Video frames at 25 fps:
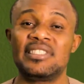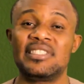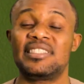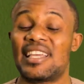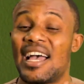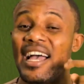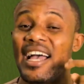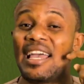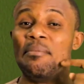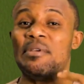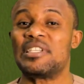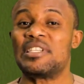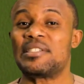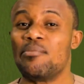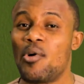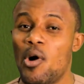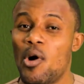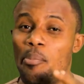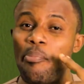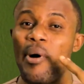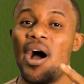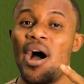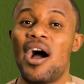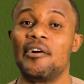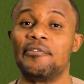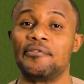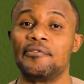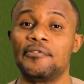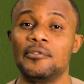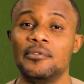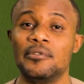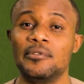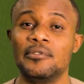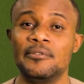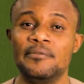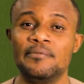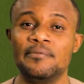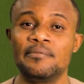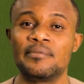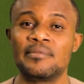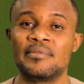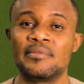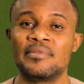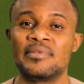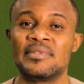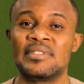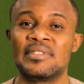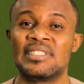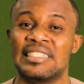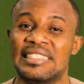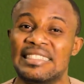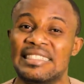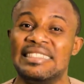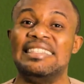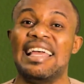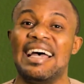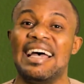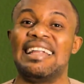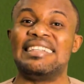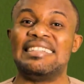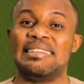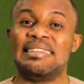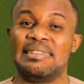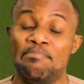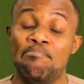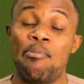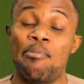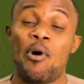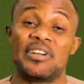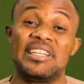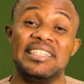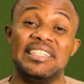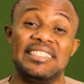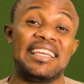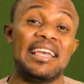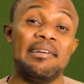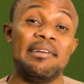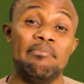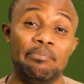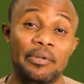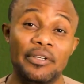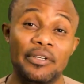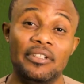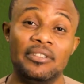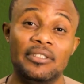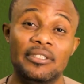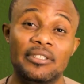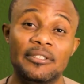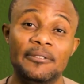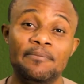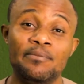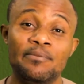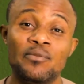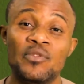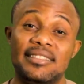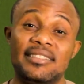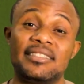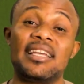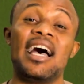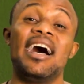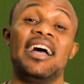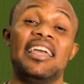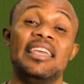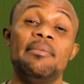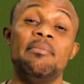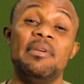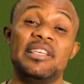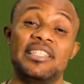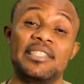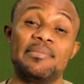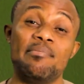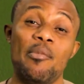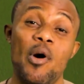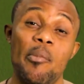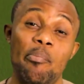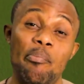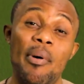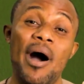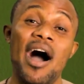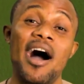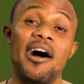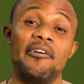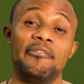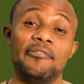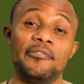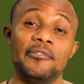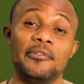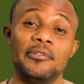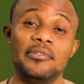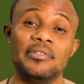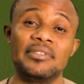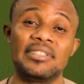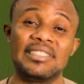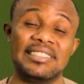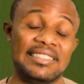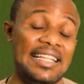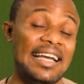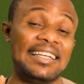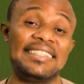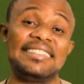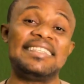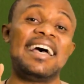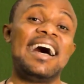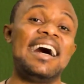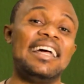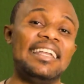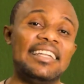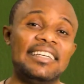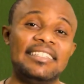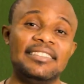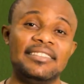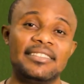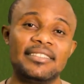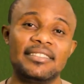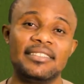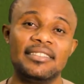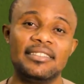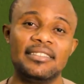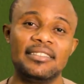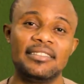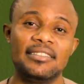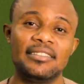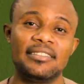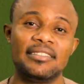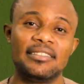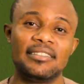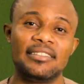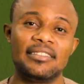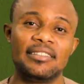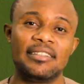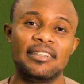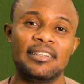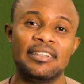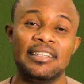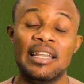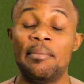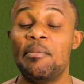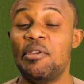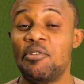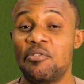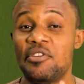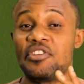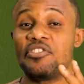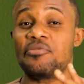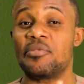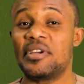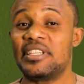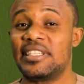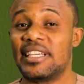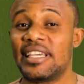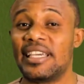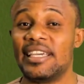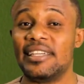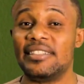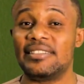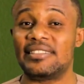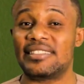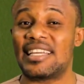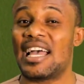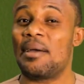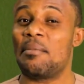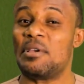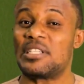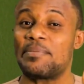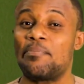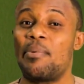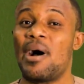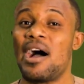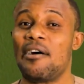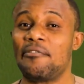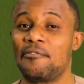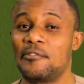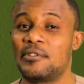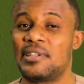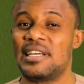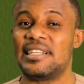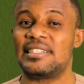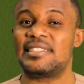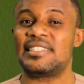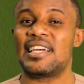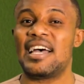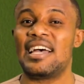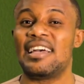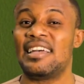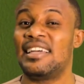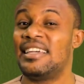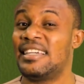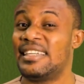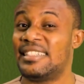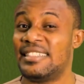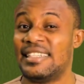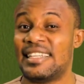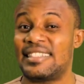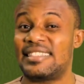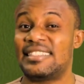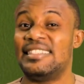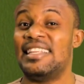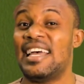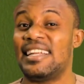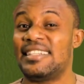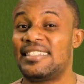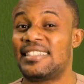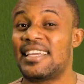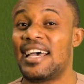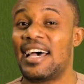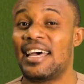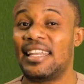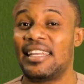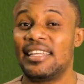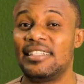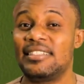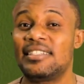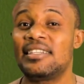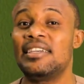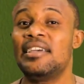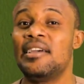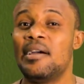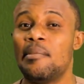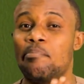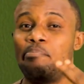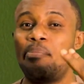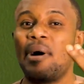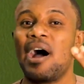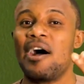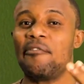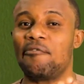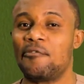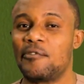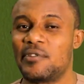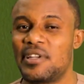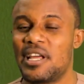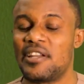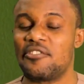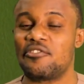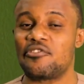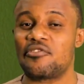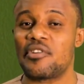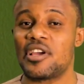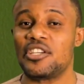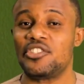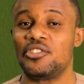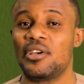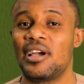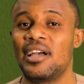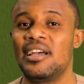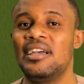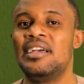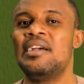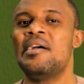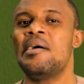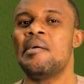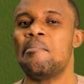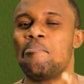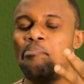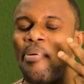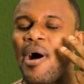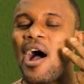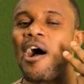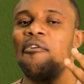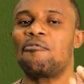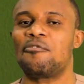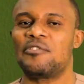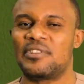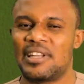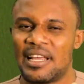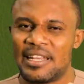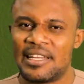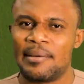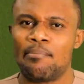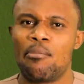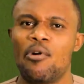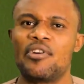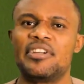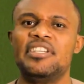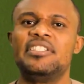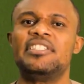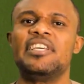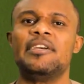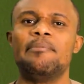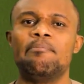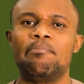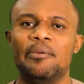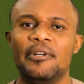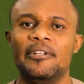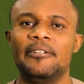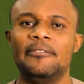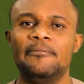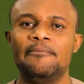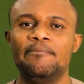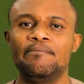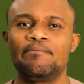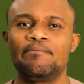Time is more powerful than body temple. Time is more powerful than talent. Let me reiterate again. Time is powerful than talent, powerful than treasure, powerful than the body temple.